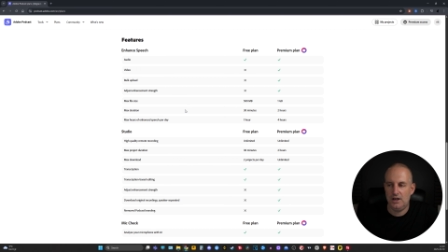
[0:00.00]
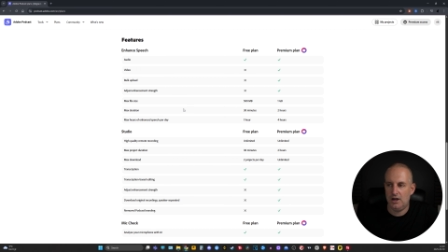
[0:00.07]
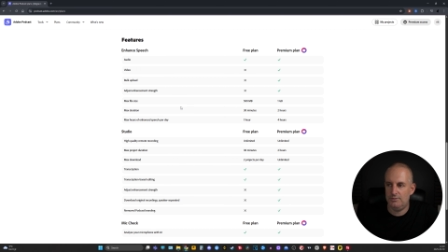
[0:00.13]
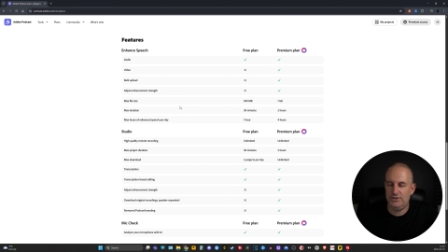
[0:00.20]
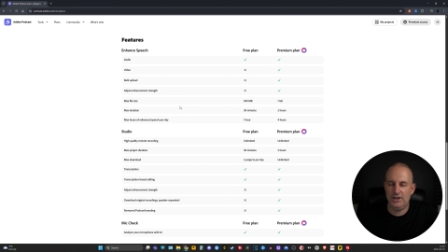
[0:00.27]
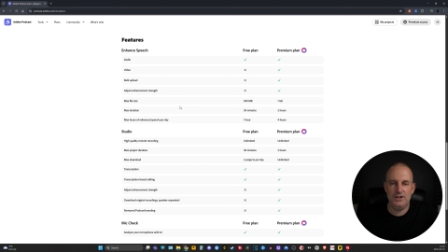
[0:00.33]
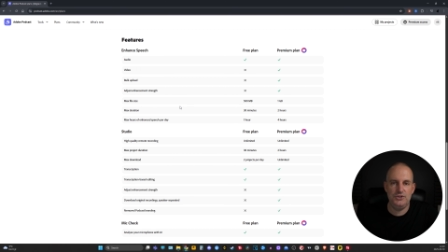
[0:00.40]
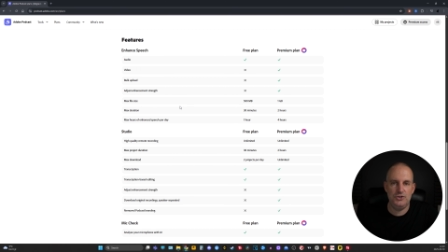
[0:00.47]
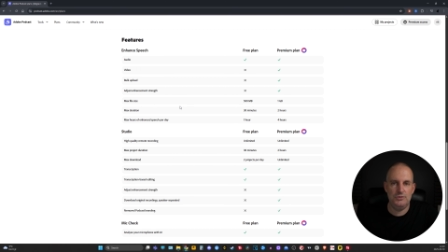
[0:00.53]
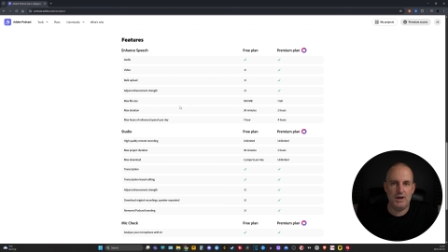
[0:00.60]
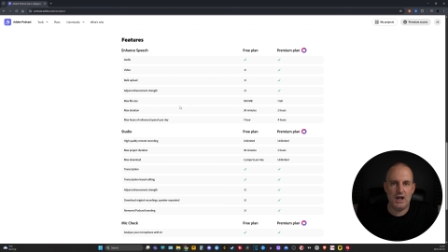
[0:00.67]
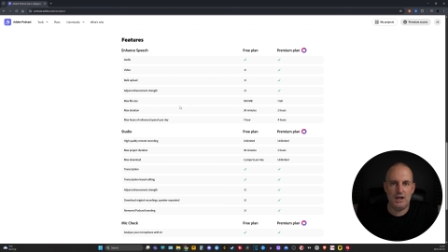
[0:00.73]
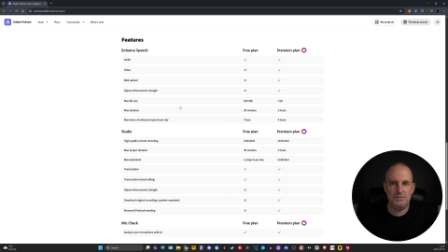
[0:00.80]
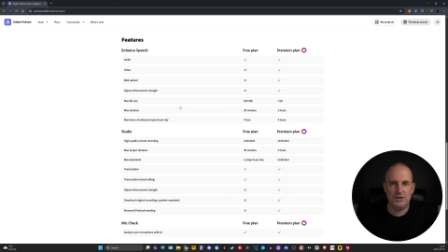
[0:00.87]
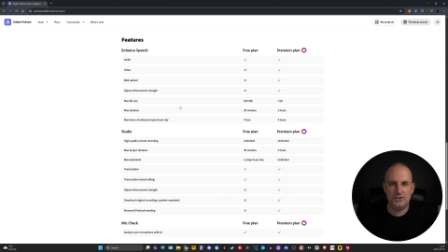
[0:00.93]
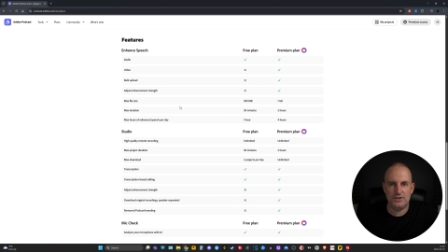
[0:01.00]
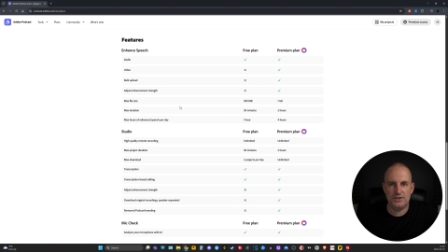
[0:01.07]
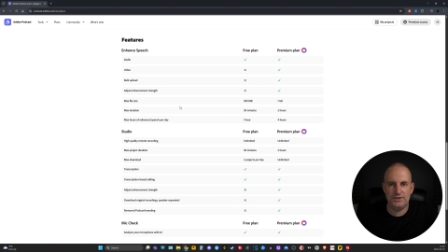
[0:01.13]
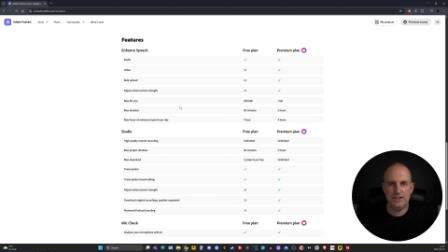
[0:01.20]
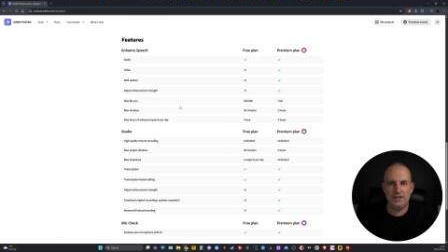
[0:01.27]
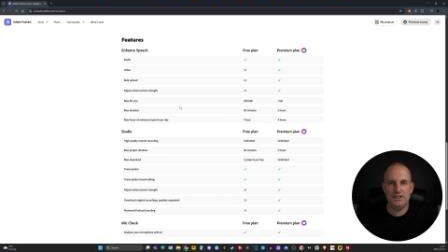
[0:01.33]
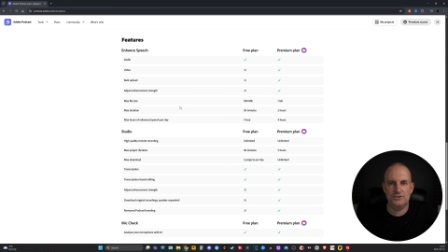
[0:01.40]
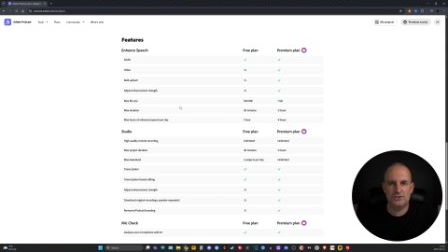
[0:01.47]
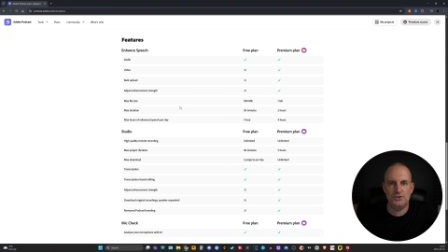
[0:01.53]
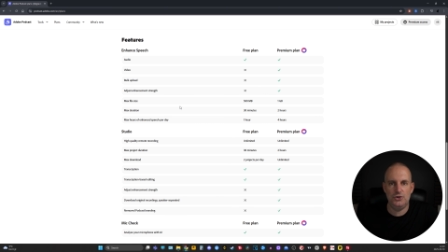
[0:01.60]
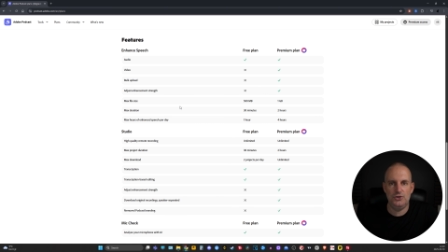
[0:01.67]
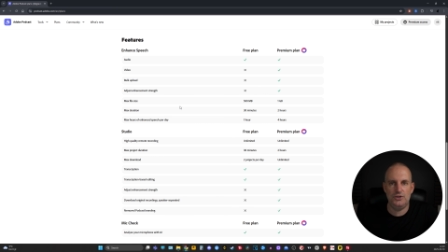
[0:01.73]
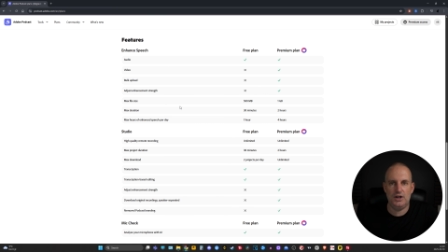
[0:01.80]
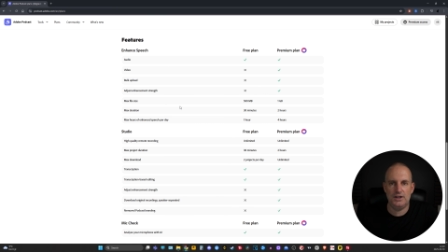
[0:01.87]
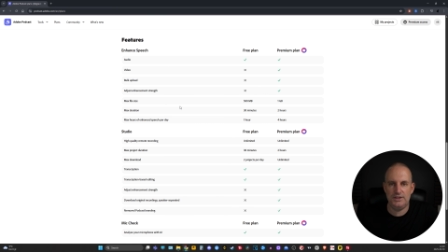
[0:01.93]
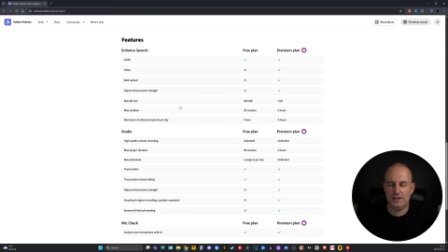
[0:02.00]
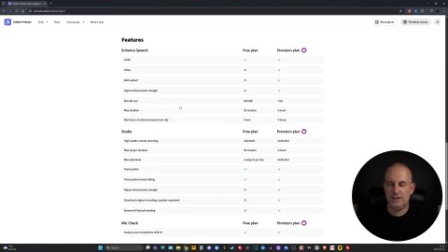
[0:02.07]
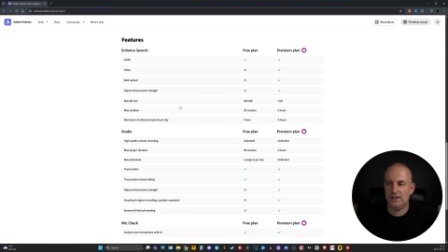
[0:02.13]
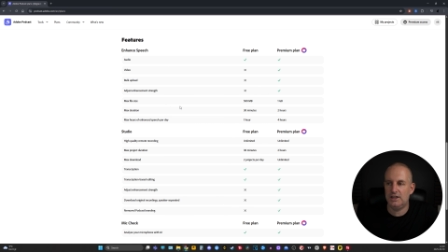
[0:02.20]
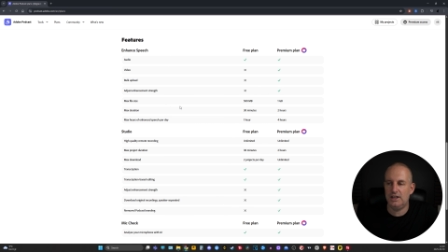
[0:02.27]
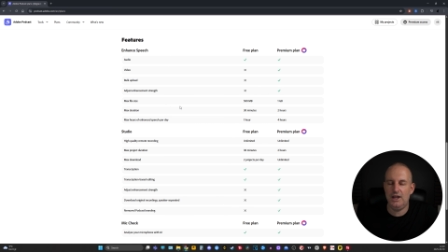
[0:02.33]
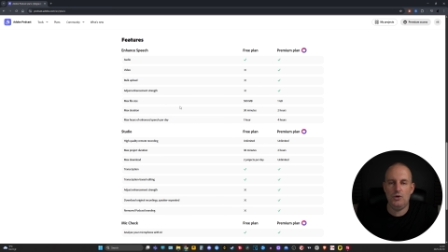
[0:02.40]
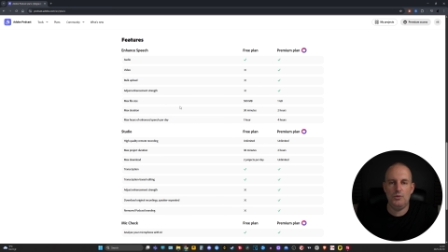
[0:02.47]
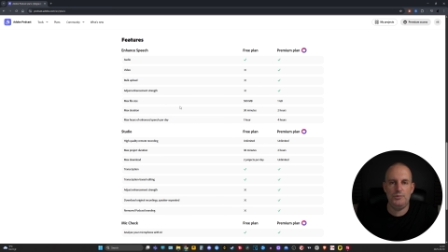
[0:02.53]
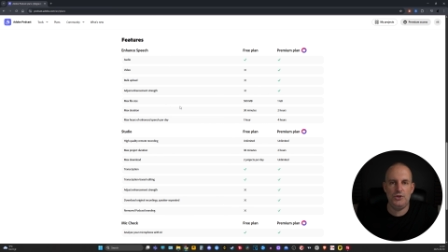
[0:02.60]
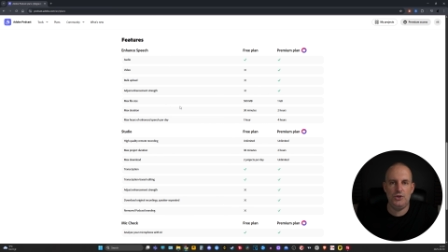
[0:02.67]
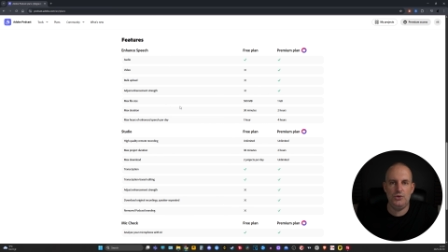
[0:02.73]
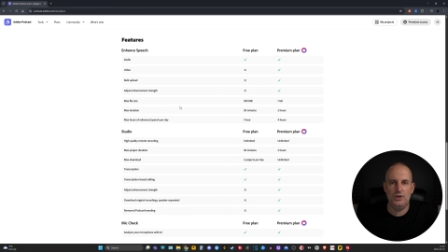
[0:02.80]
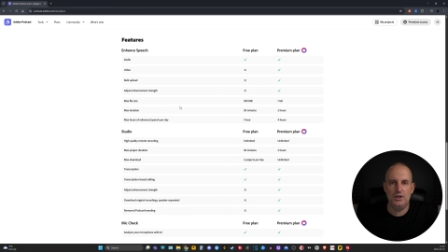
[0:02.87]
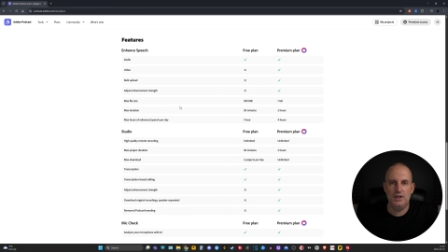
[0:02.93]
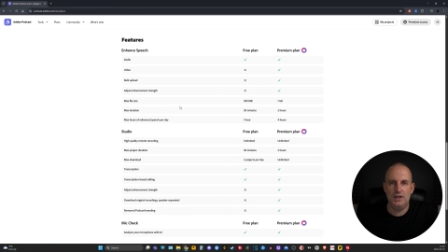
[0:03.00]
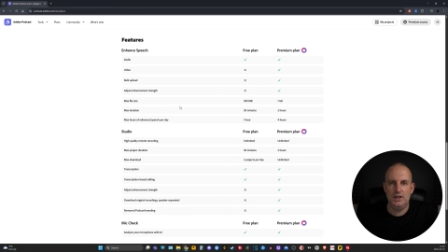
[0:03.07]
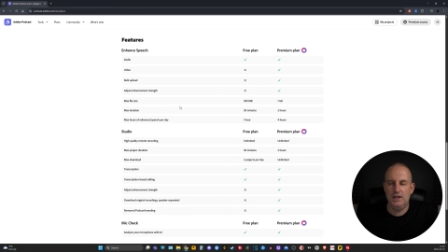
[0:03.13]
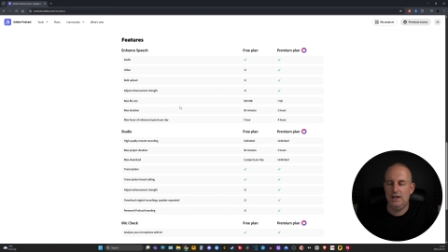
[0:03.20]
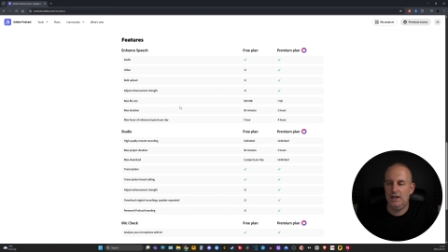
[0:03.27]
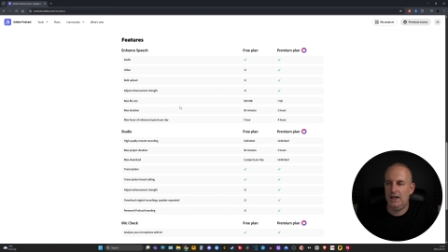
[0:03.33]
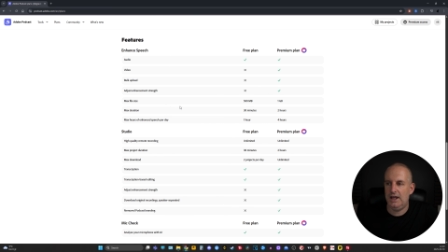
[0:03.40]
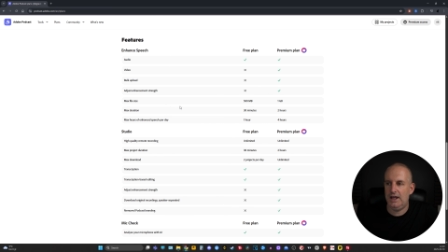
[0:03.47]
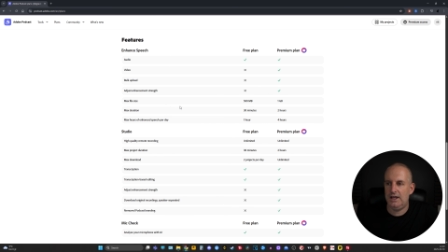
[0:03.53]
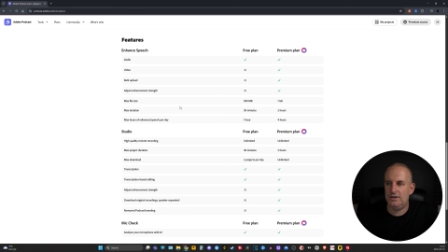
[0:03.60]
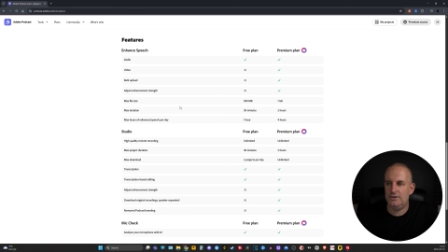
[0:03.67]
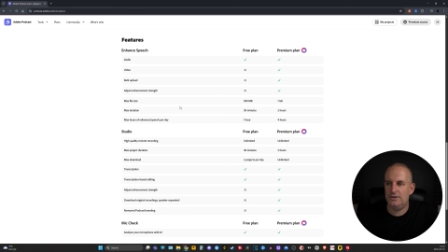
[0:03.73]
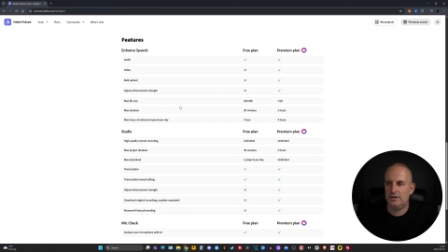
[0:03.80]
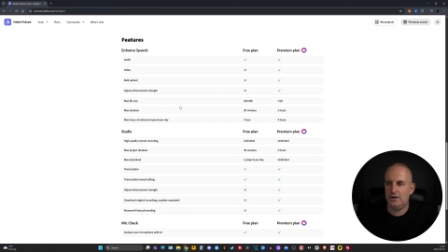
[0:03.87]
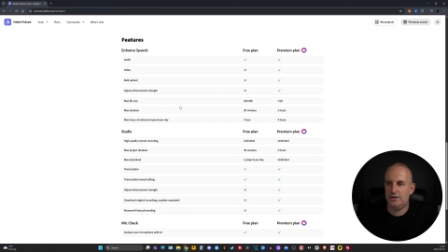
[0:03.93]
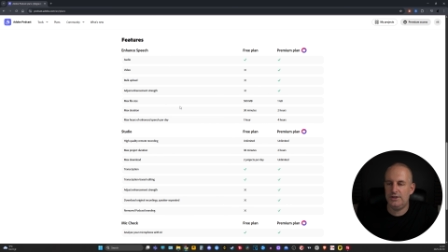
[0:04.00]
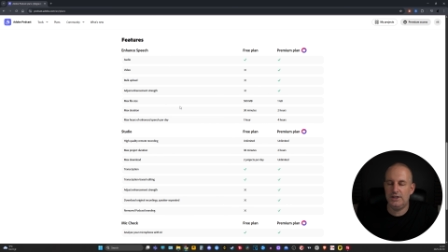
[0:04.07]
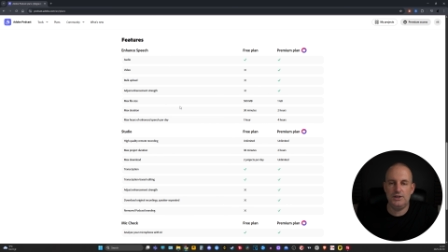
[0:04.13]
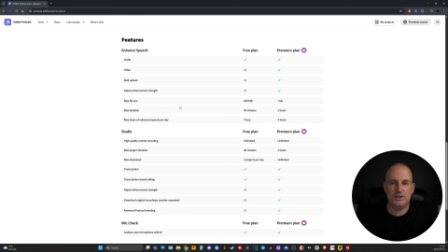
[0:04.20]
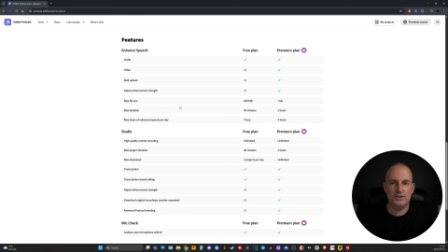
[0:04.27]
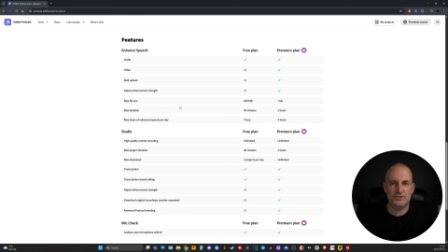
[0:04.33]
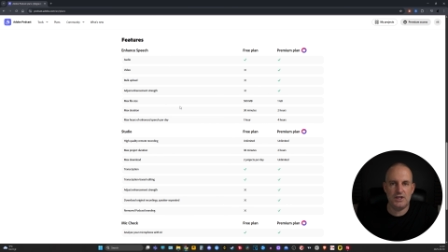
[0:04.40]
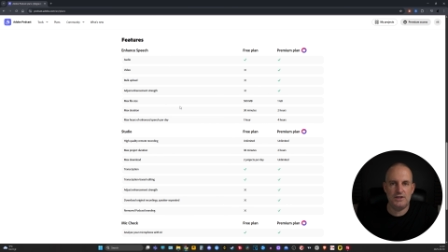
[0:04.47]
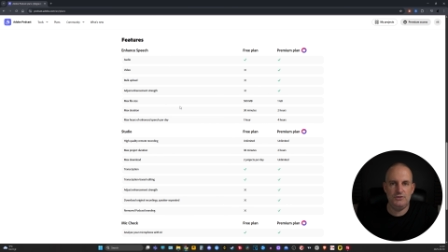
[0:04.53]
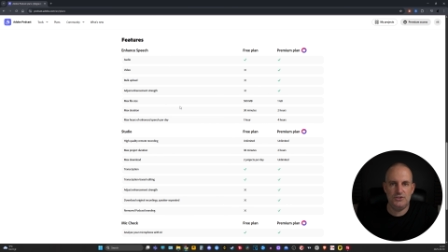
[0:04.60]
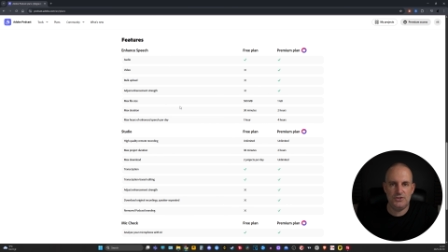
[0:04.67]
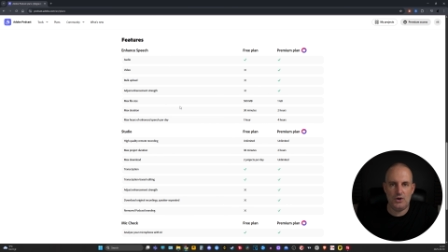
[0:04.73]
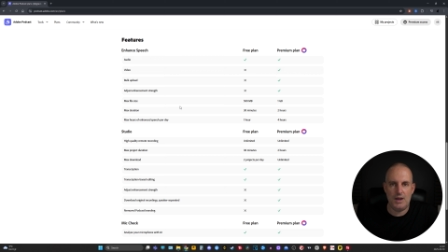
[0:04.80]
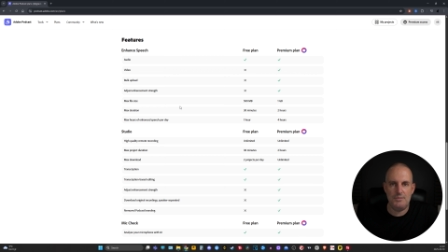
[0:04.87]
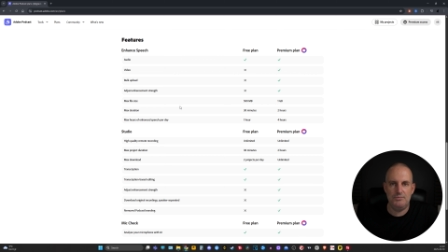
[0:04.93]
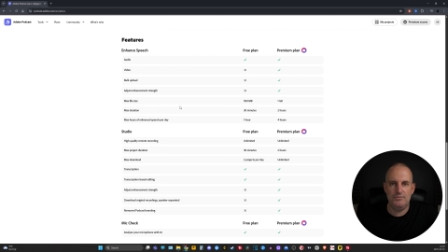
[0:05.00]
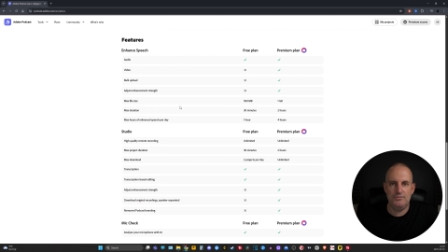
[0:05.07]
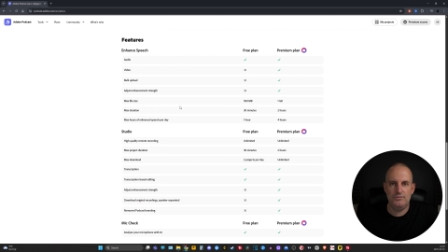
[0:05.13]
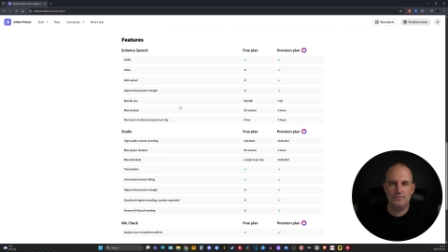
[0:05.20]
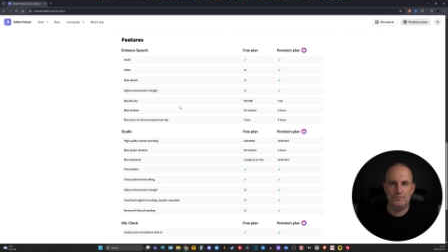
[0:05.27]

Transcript: I'm telling you about it because I think it's good. I think it can help you, and I think it can save you time.